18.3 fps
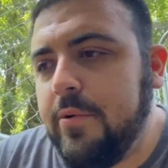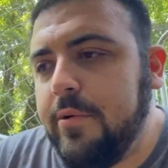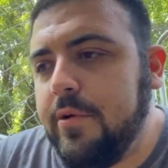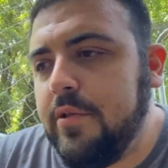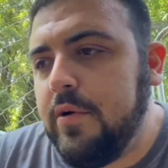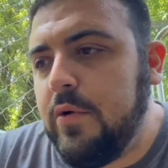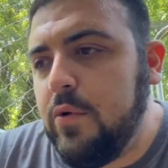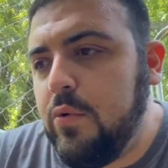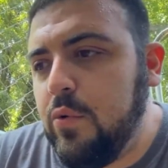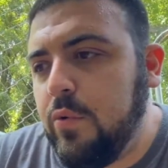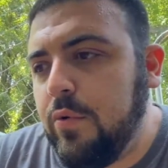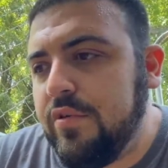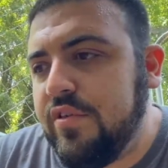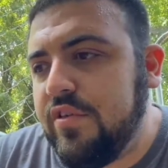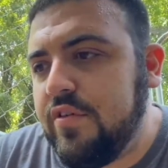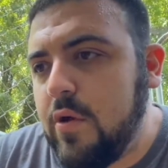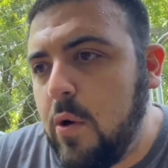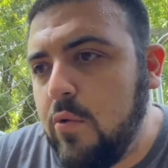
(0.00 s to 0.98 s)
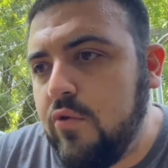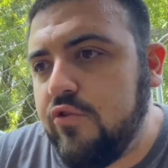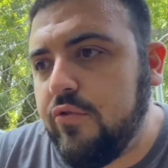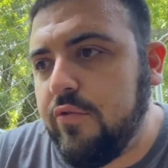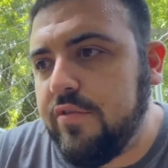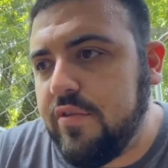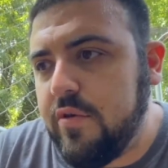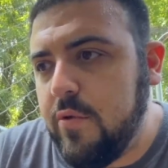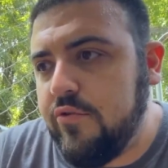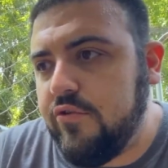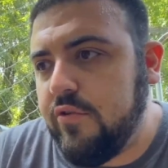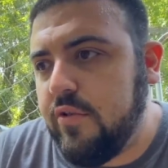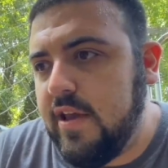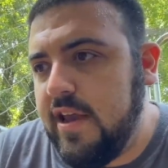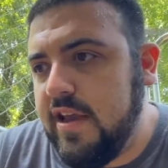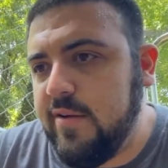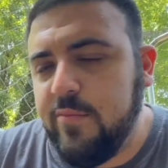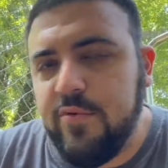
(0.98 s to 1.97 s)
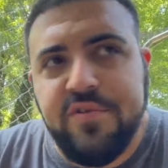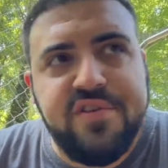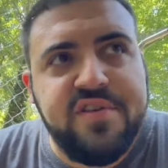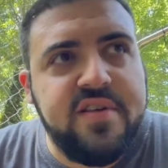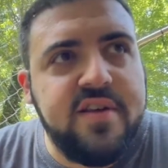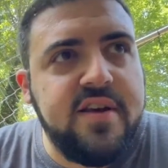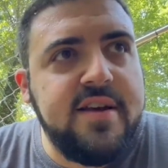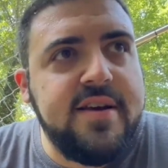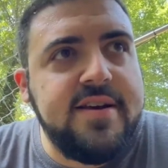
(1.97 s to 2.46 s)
really cool social animals.